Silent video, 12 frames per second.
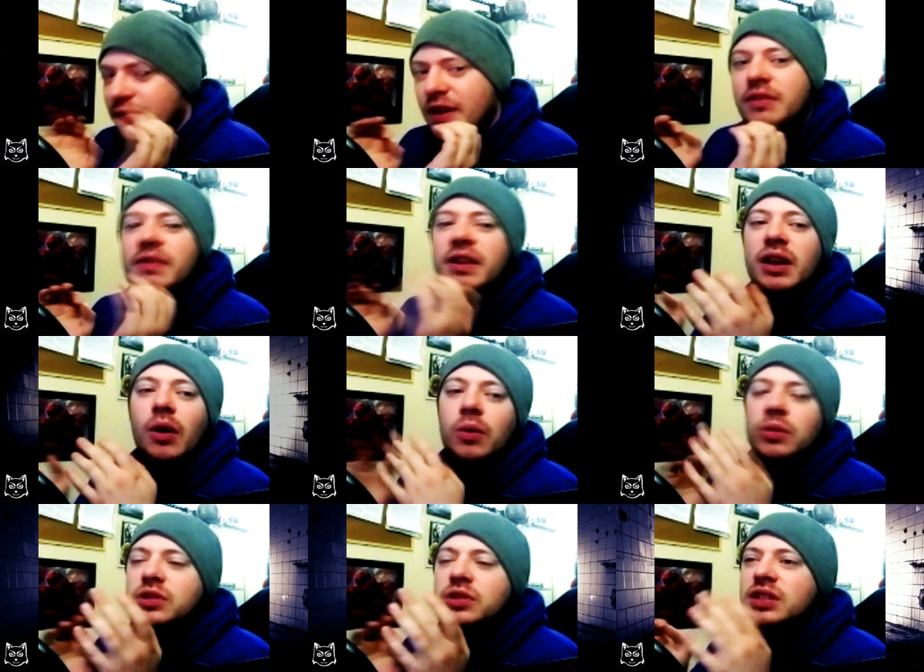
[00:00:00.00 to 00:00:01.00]
like very,
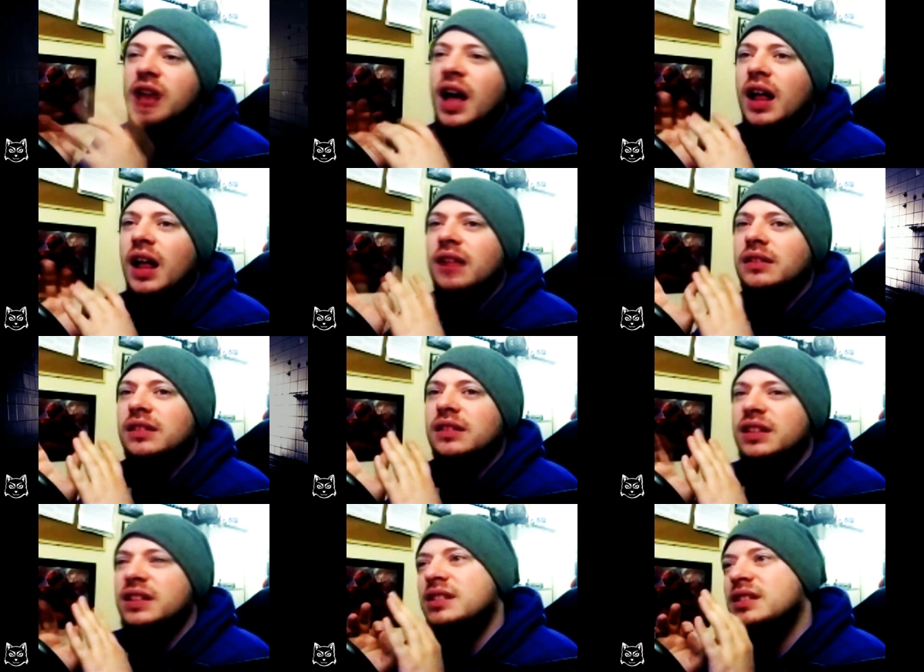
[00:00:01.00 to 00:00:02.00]
very old
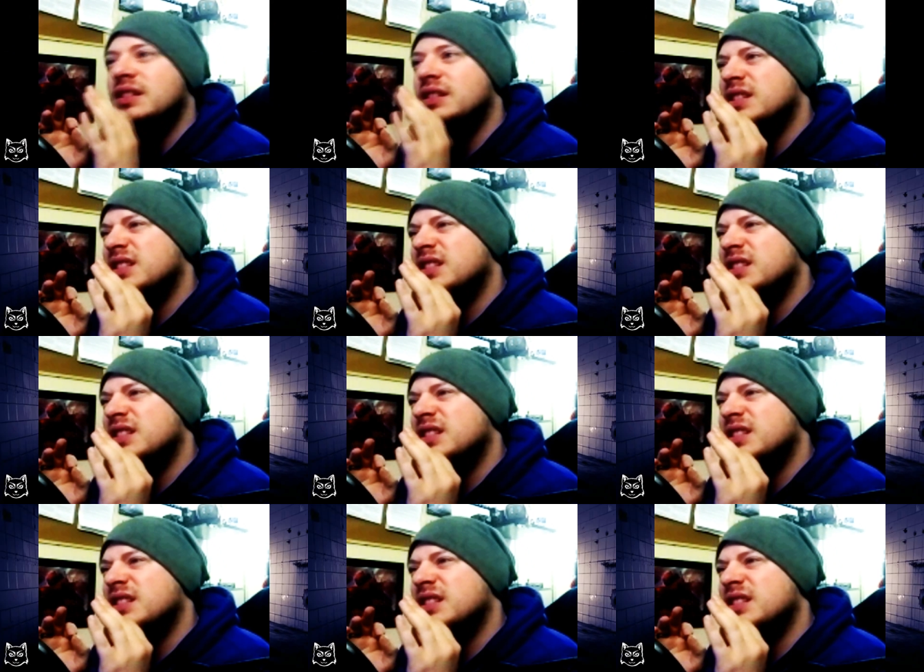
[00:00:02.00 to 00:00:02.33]
style.